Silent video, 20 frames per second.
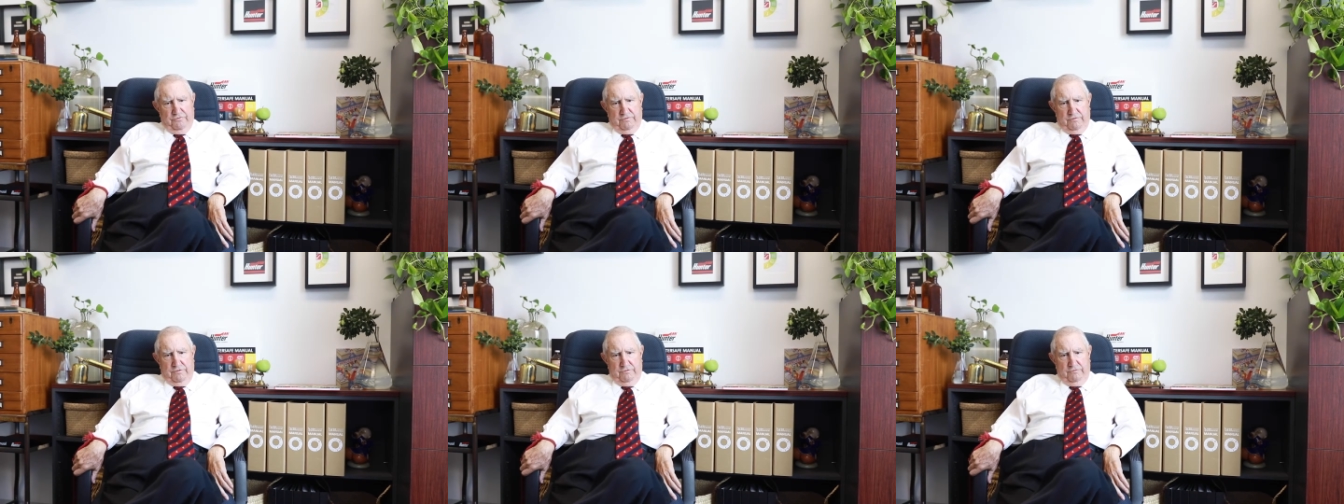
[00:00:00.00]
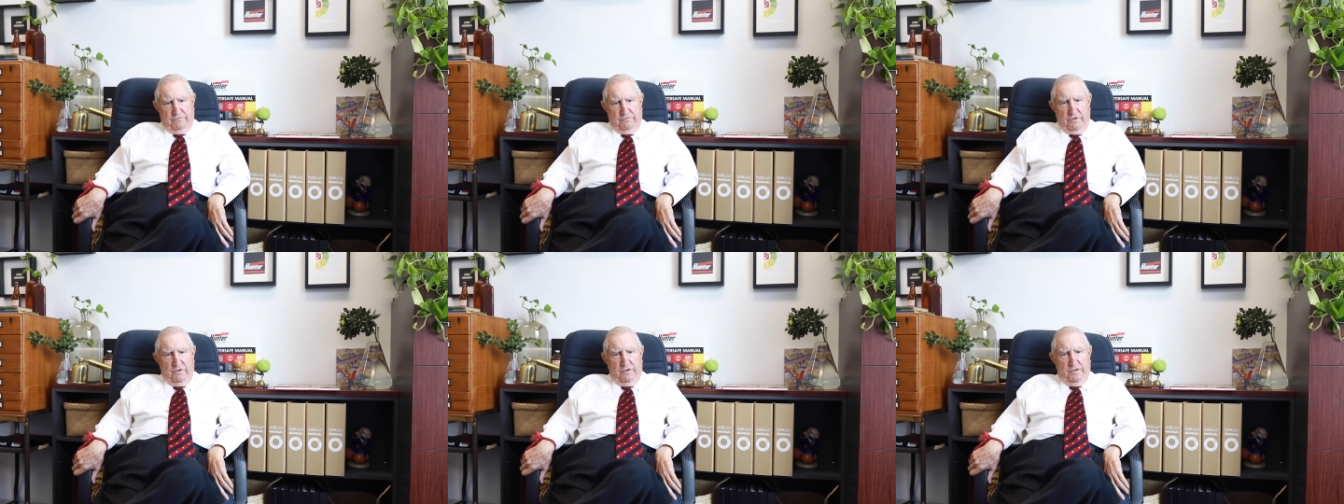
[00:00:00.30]

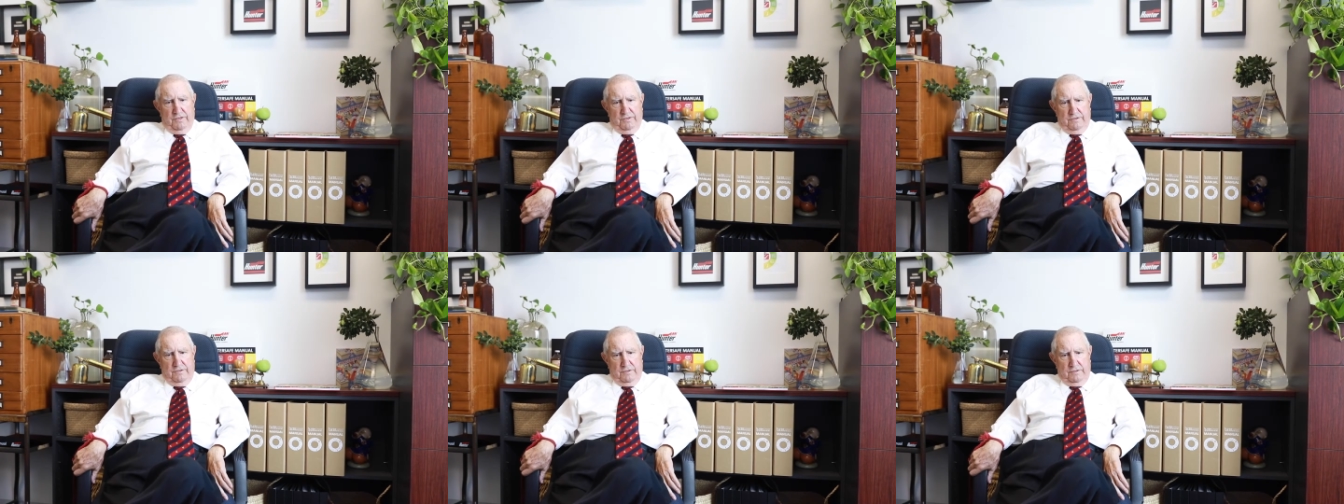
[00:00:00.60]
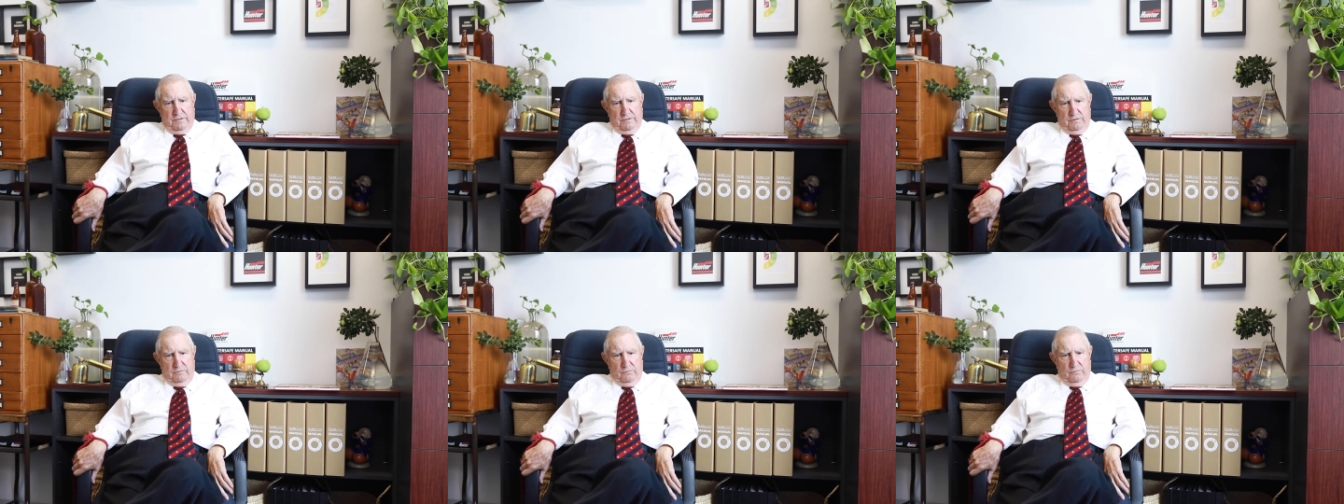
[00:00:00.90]
decided that
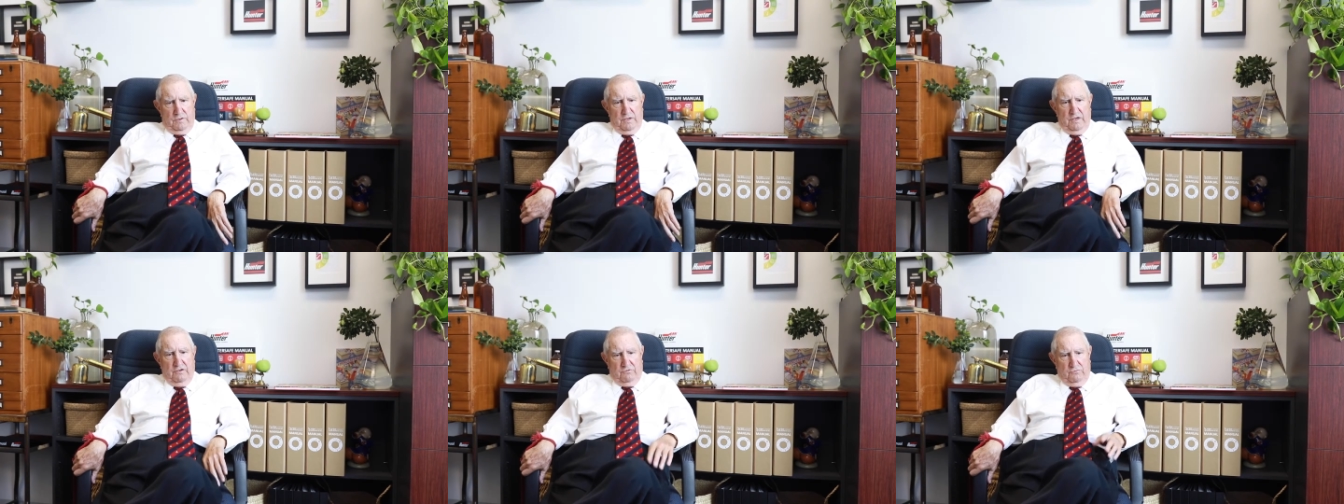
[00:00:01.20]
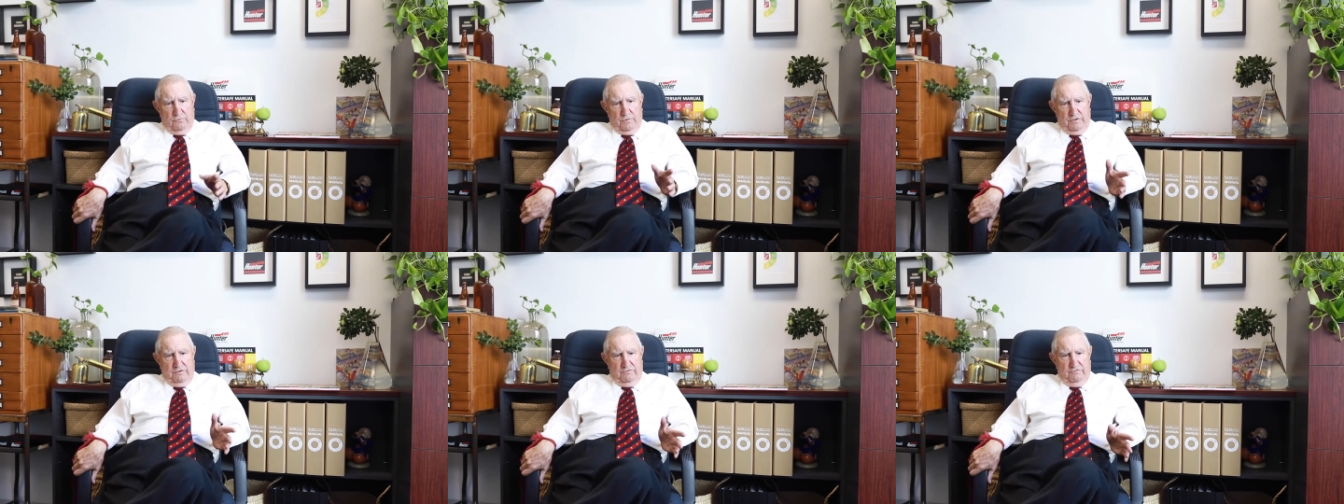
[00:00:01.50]
as
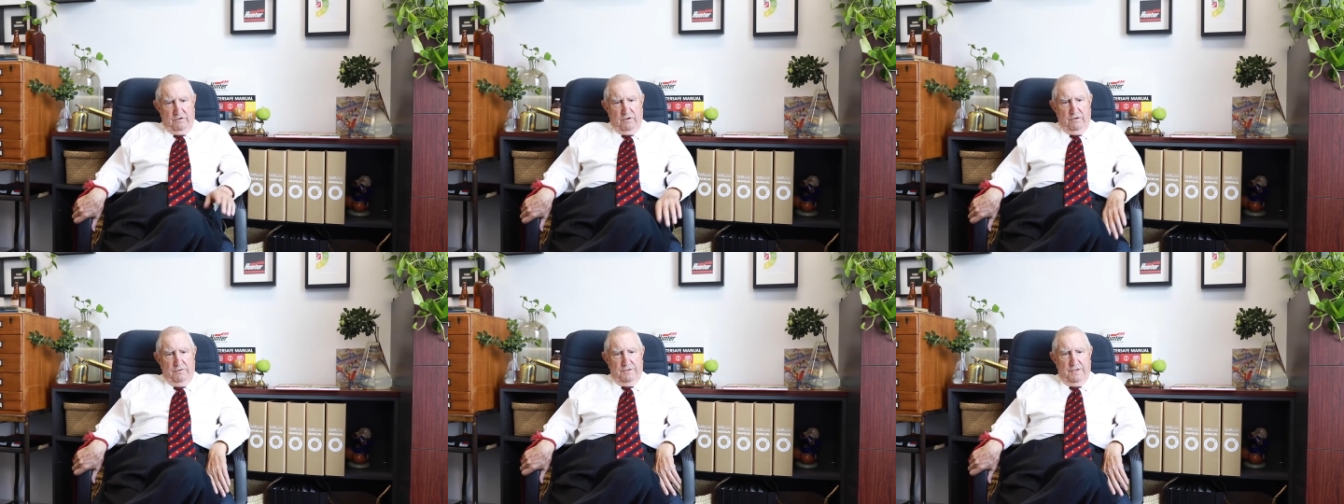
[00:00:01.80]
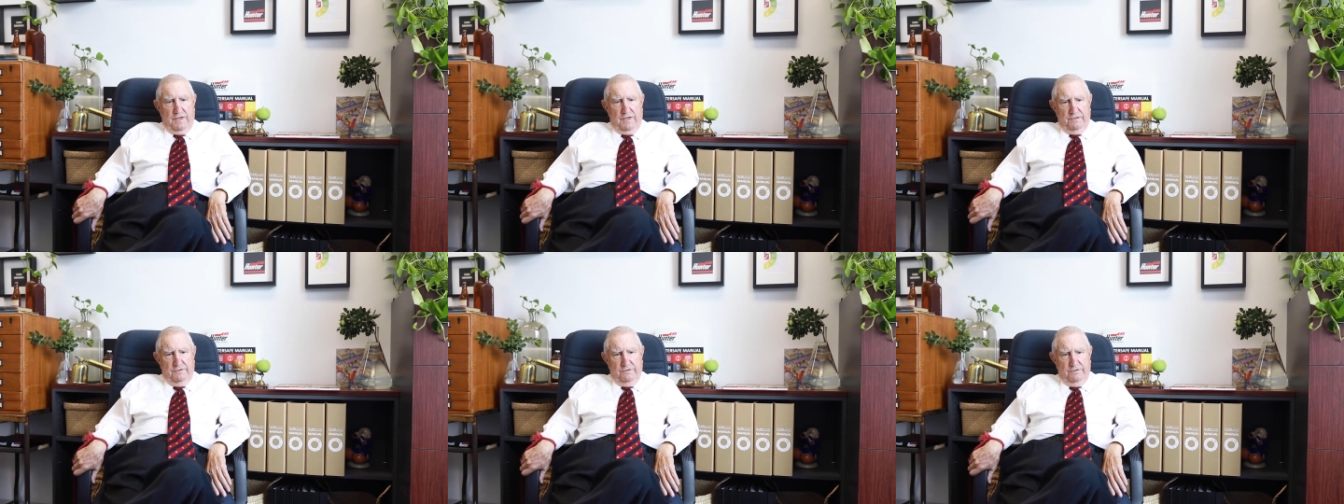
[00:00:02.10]
we would sold
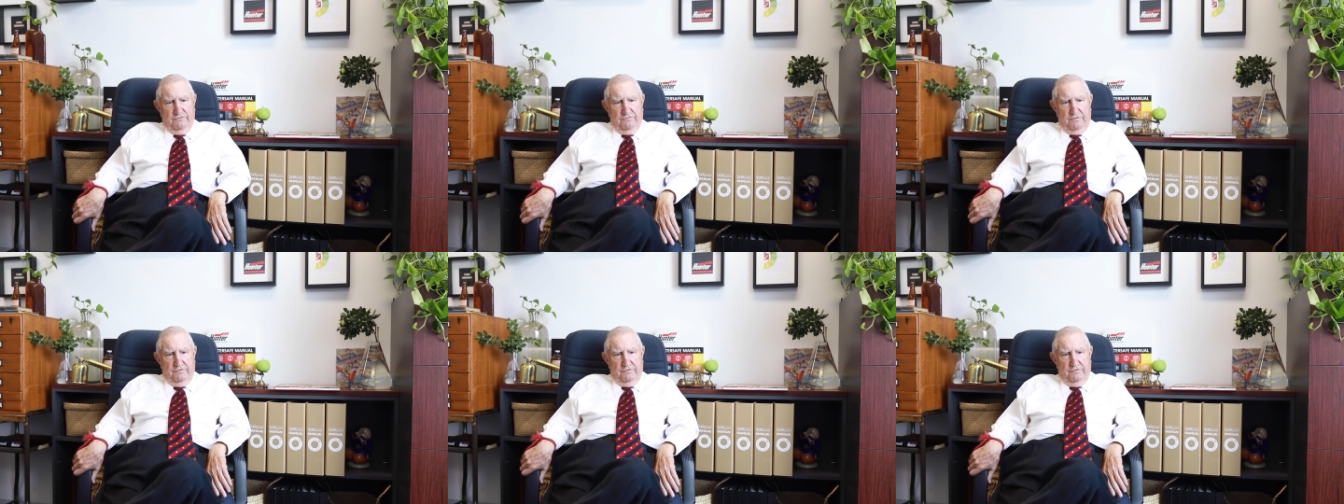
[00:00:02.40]
hunters,